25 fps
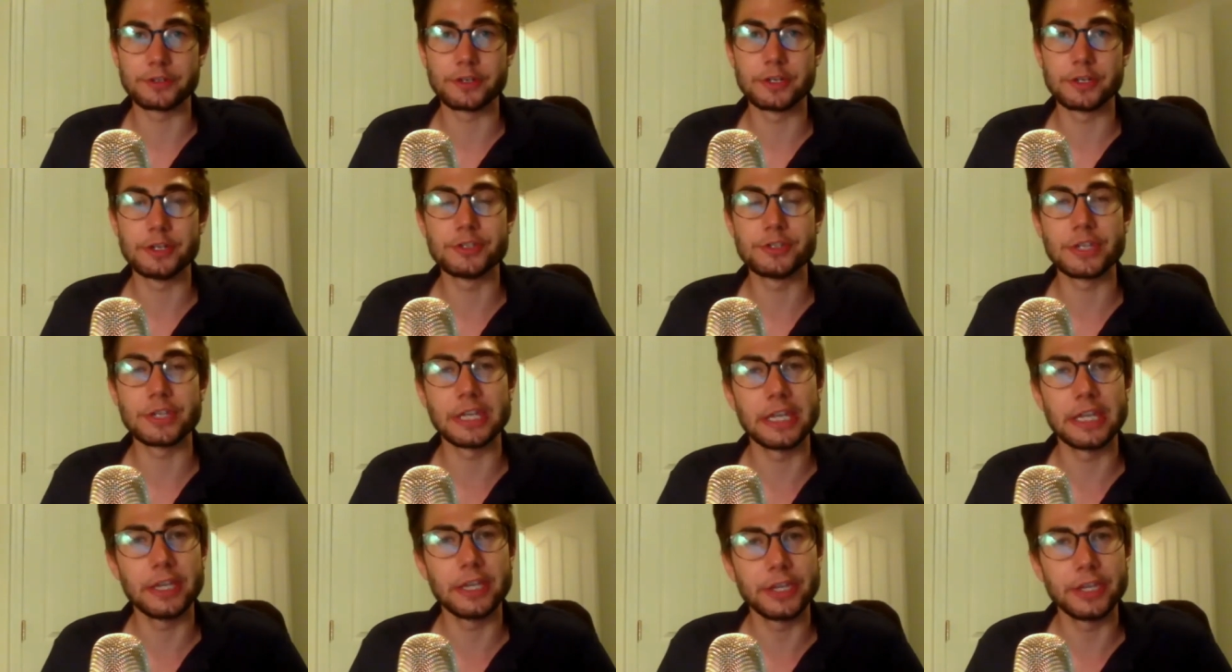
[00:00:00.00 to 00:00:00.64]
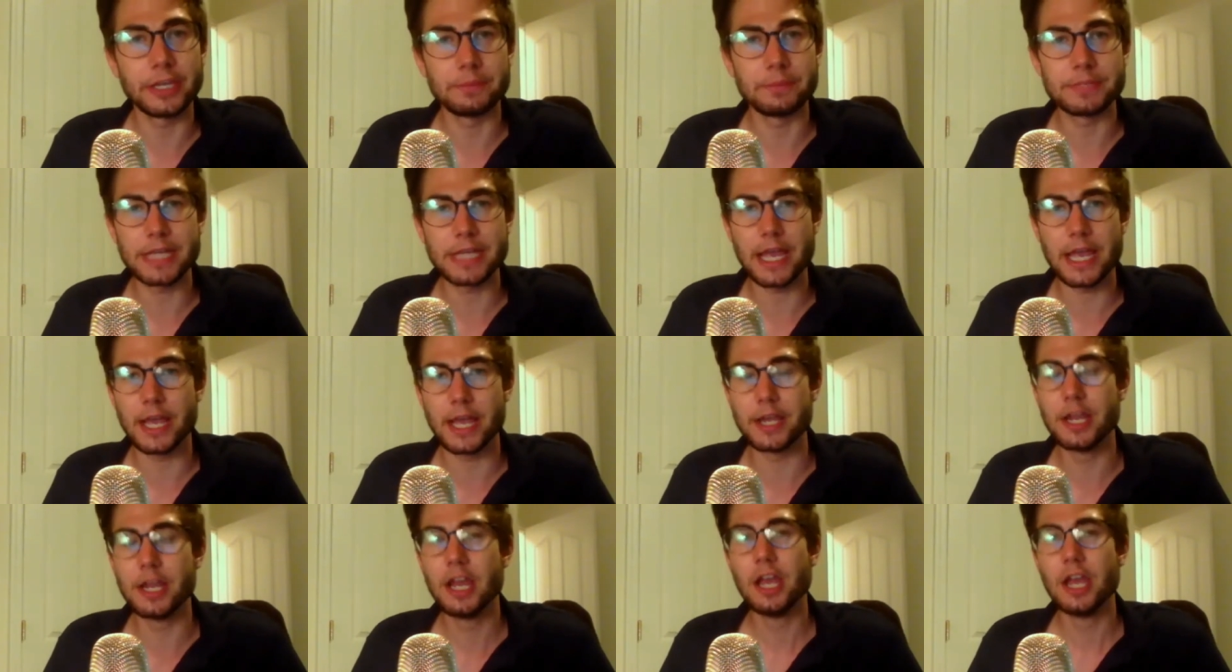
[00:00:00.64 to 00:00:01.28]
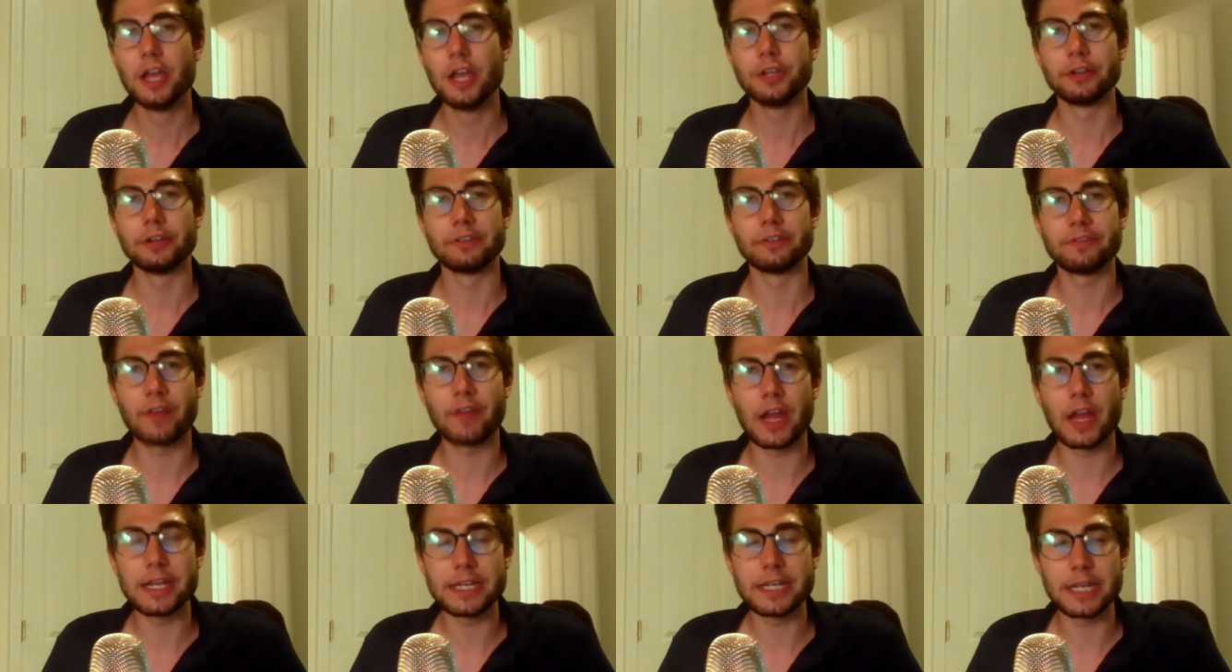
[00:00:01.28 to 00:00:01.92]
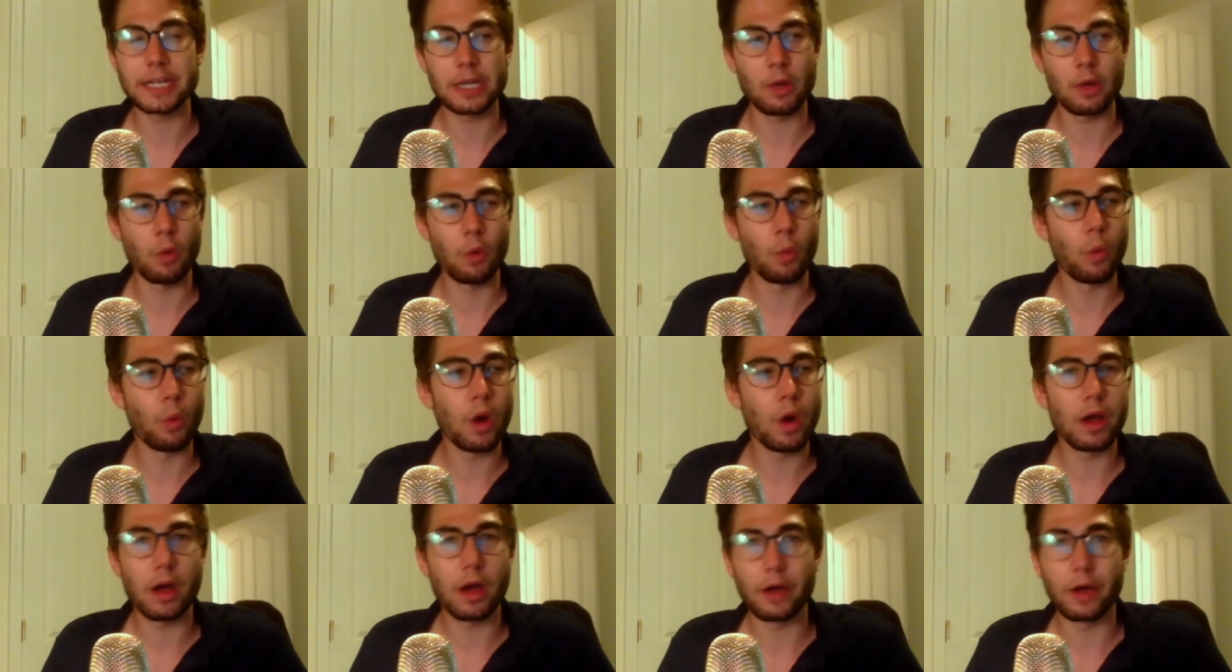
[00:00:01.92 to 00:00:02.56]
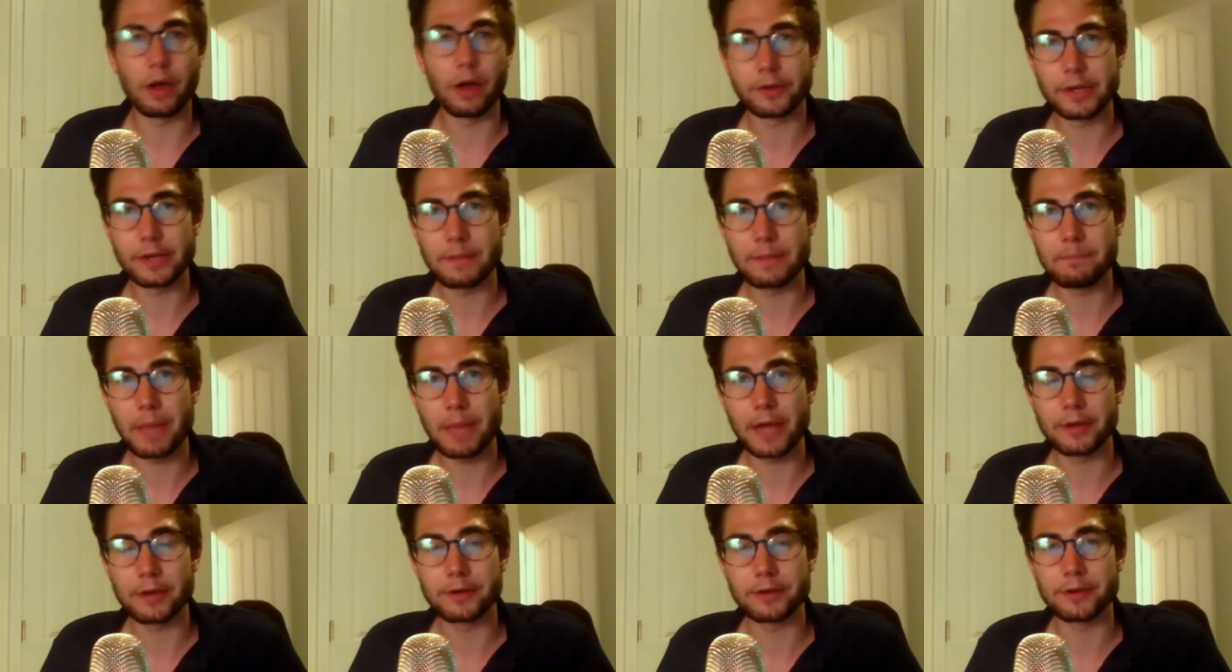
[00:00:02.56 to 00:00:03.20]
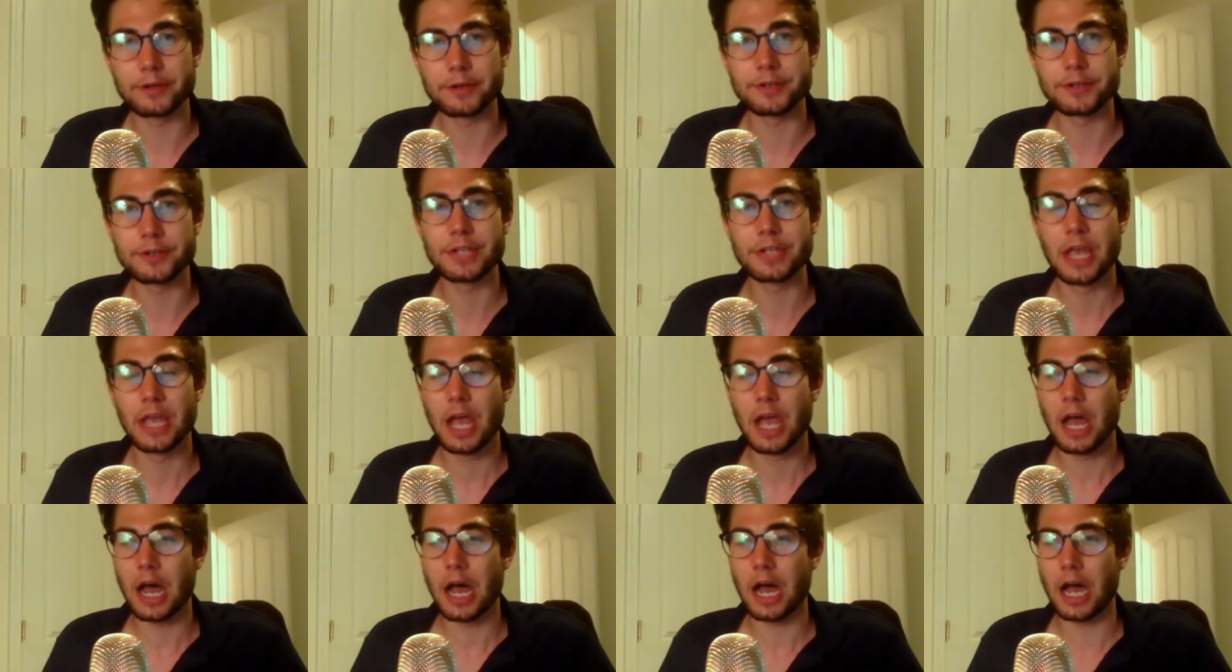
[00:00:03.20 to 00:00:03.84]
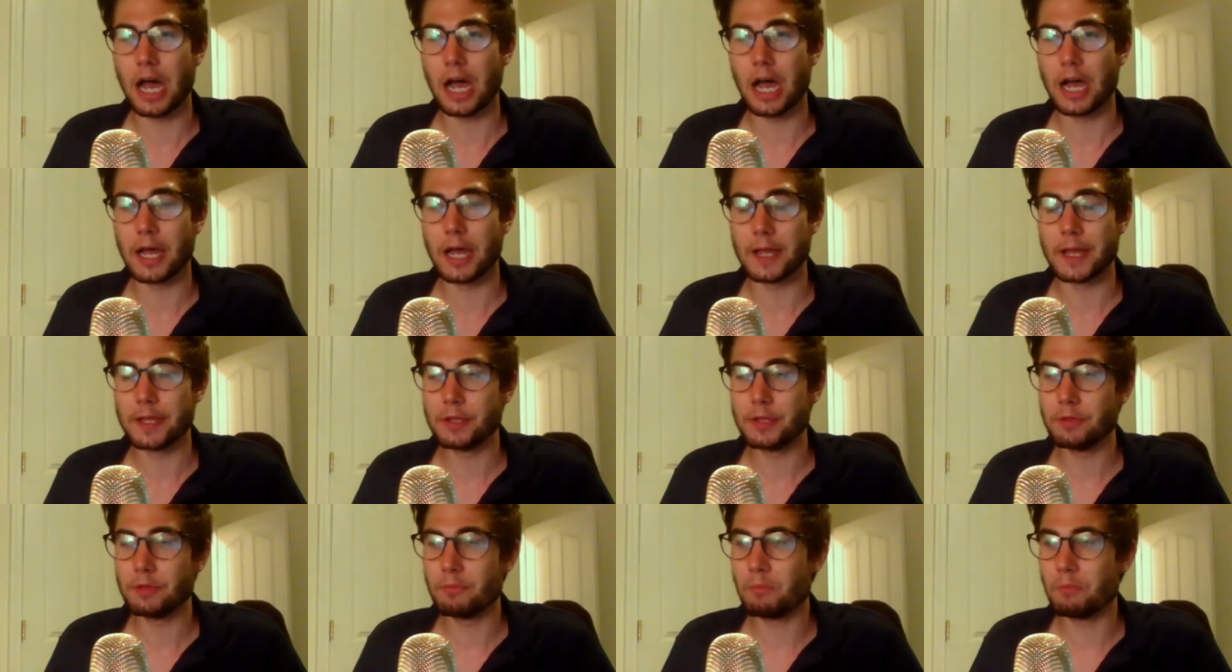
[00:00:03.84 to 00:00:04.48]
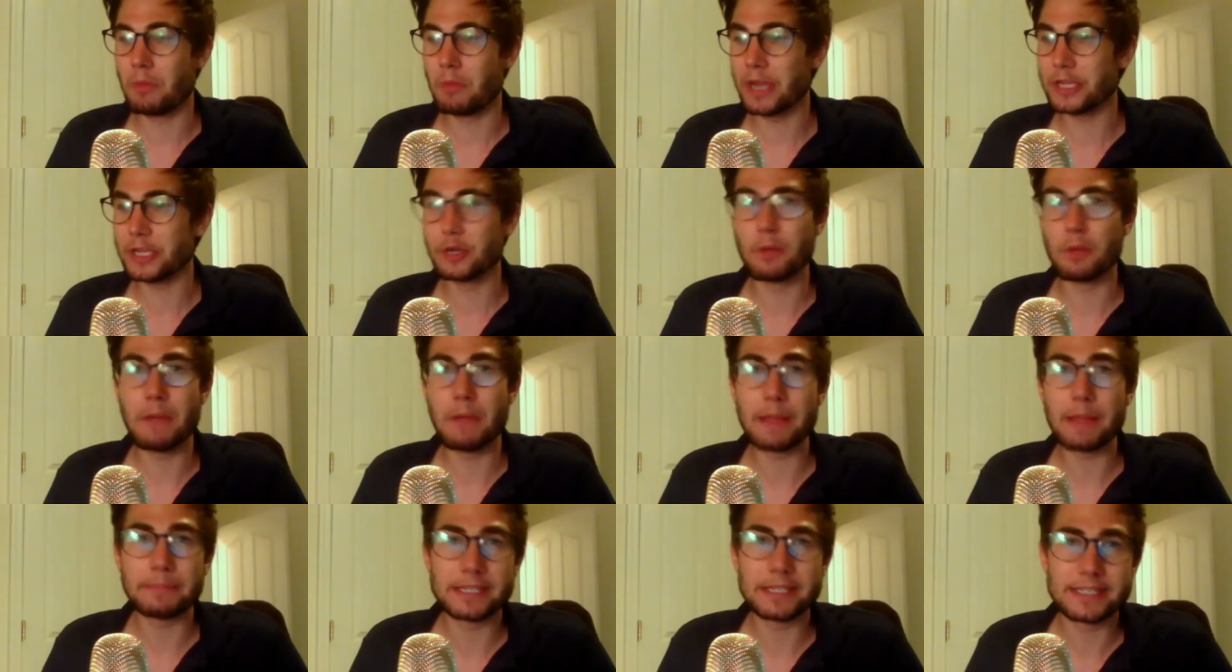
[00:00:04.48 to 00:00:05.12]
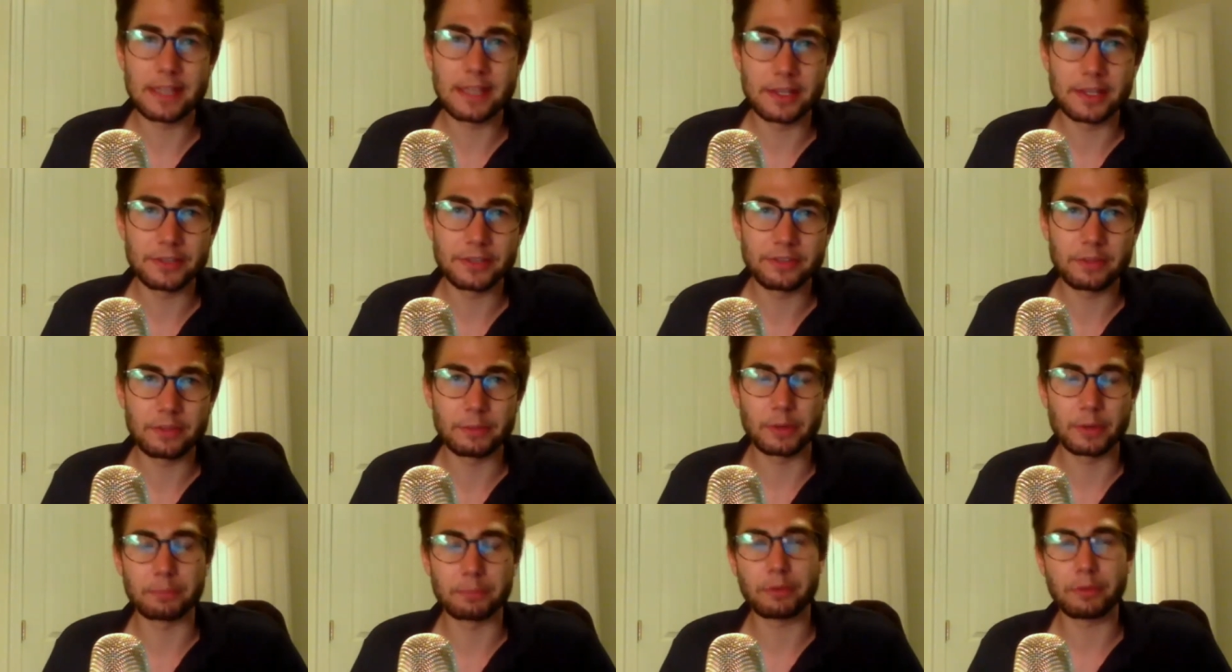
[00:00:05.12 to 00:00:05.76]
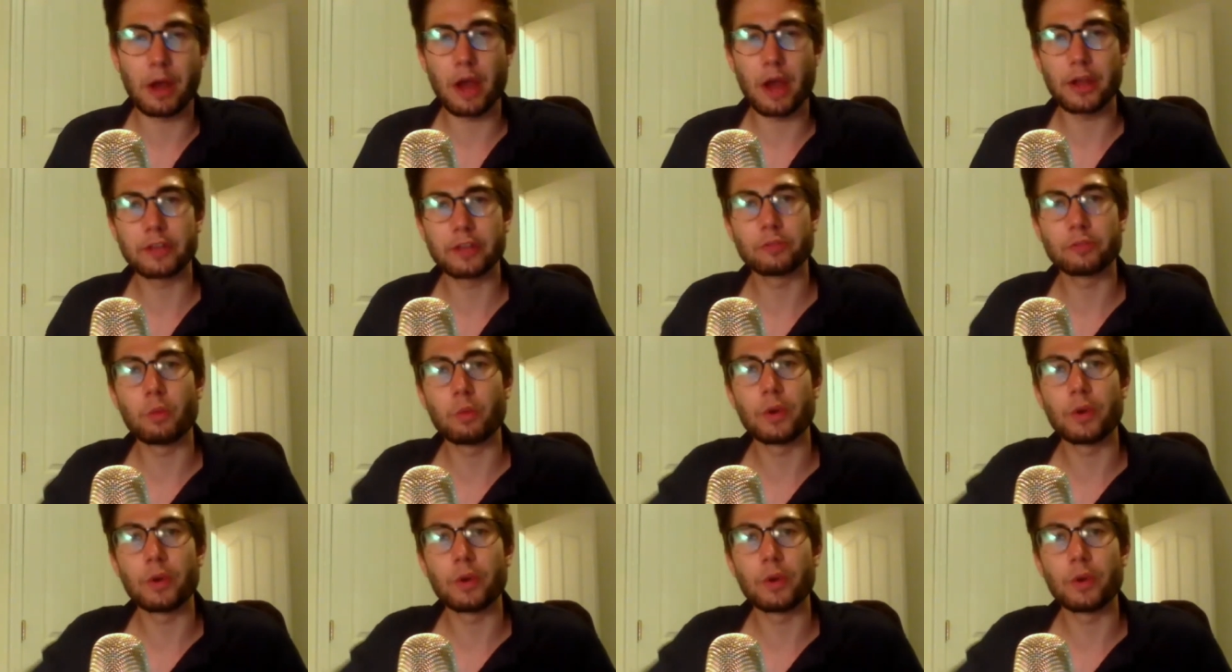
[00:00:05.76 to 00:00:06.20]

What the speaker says: You're using Helium 10, you're finding what other competitors might be selling similar products.